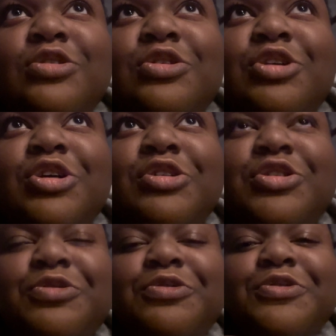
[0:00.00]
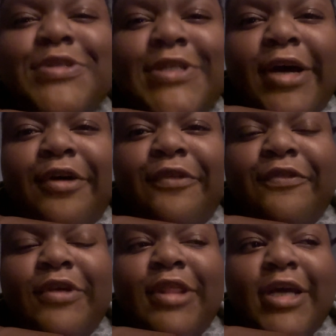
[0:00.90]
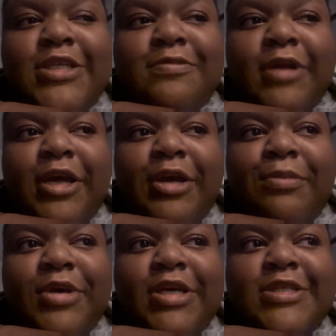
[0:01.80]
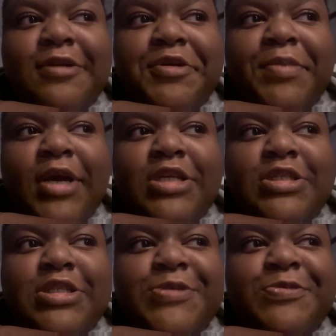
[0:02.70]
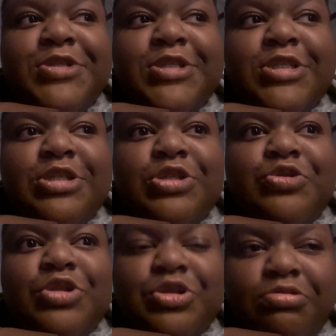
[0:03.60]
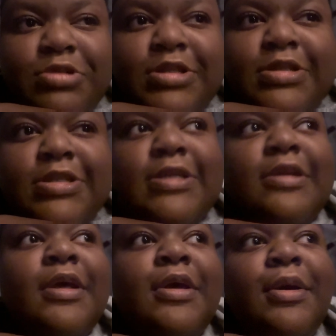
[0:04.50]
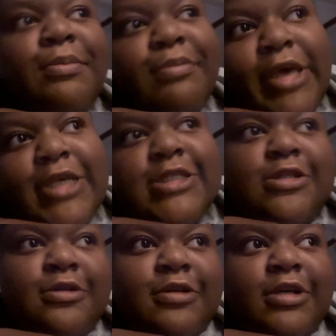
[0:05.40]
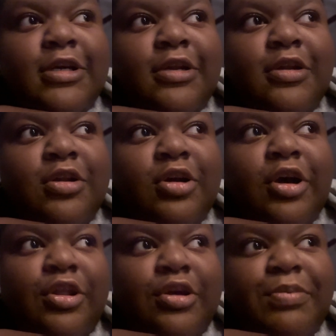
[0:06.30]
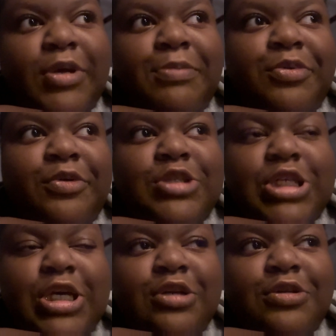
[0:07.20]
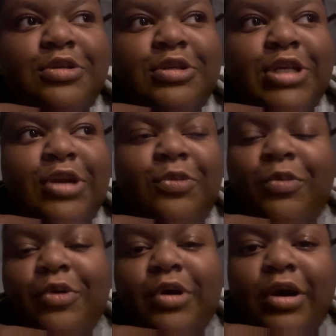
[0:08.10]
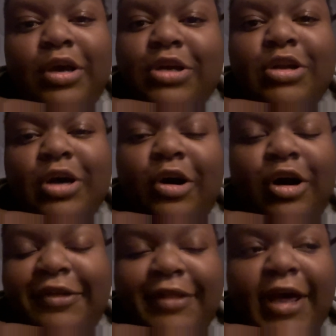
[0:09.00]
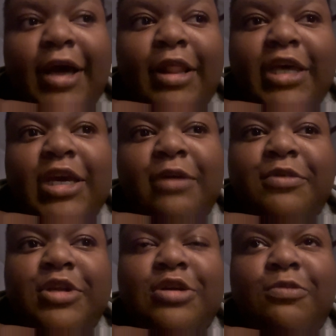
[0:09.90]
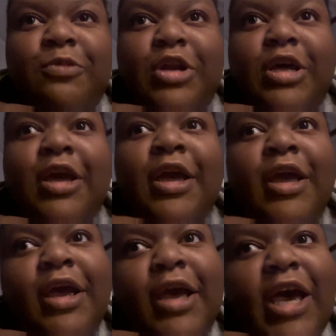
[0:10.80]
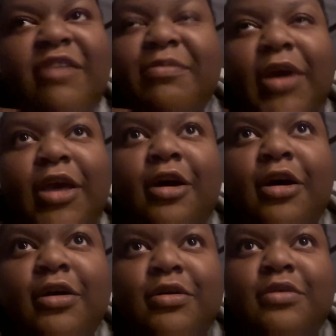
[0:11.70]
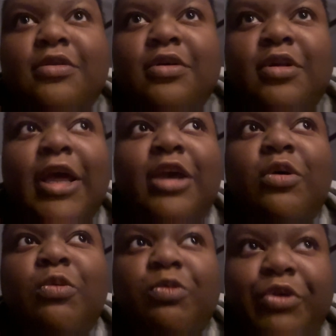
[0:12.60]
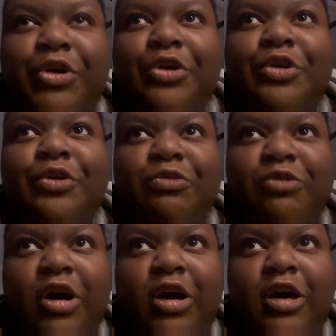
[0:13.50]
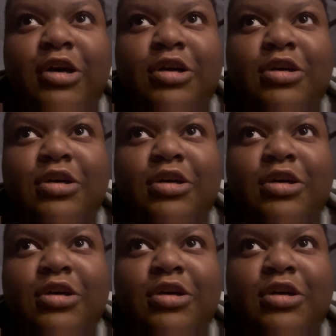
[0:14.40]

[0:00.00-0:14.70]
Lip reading: your true self. And that's what I am, because everybody just wants to do the trends and based on other people's channel and, you know, all that. Like, I really want to have my own, like, real raw